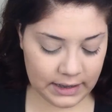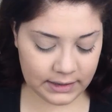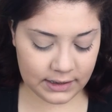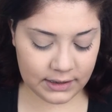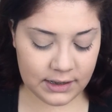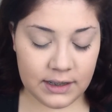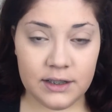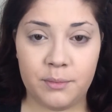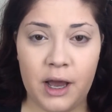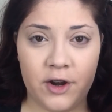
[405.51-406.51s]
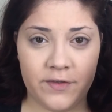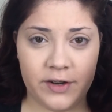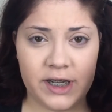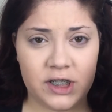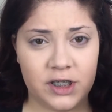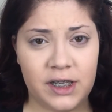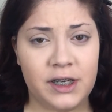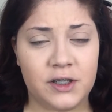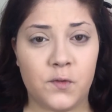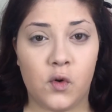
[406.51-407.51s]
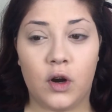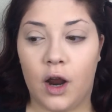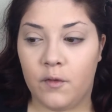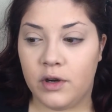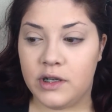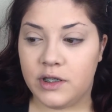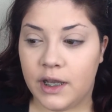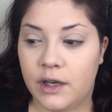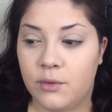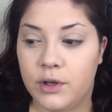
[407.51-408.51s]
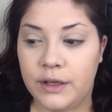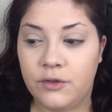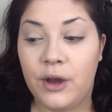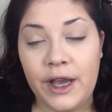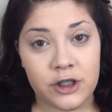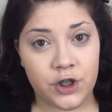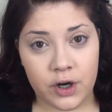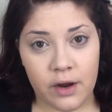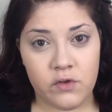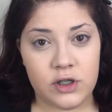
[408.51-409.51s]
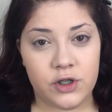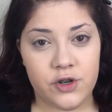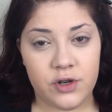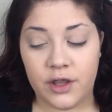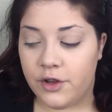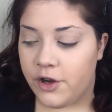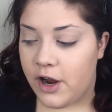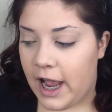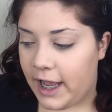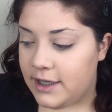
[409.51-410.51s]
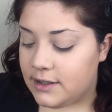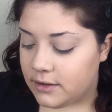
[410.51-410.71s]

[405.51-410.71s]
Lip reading: Since this is a powder foundation, it is full coverage and it will give you extra coverage underneath of your eyes.